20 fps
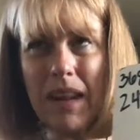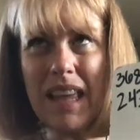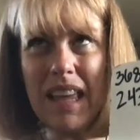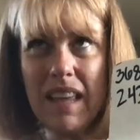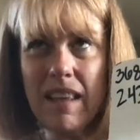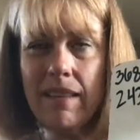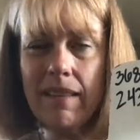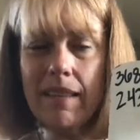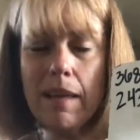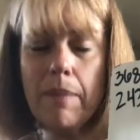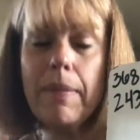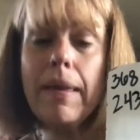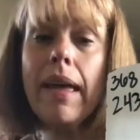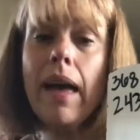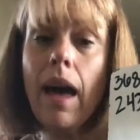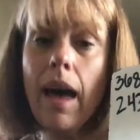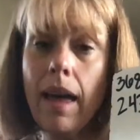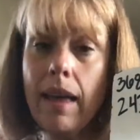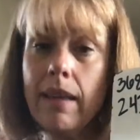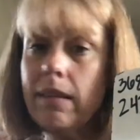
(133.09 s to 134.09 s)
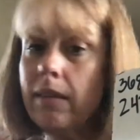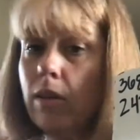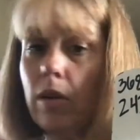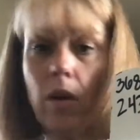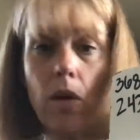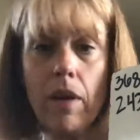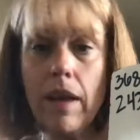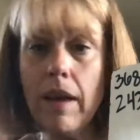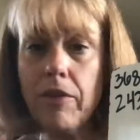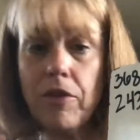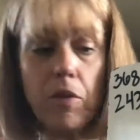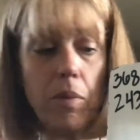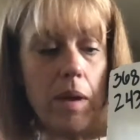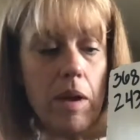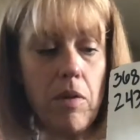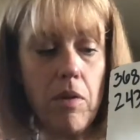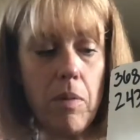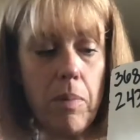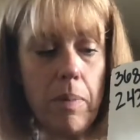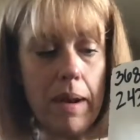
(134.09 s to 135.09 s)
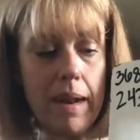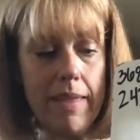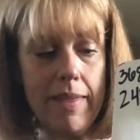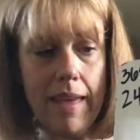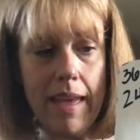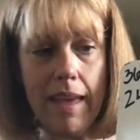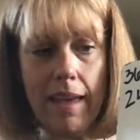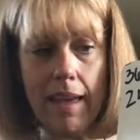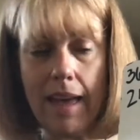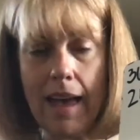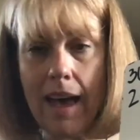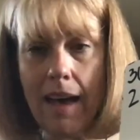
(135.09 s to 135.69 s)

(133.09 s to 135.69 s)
easy because you don't have to regroup anything.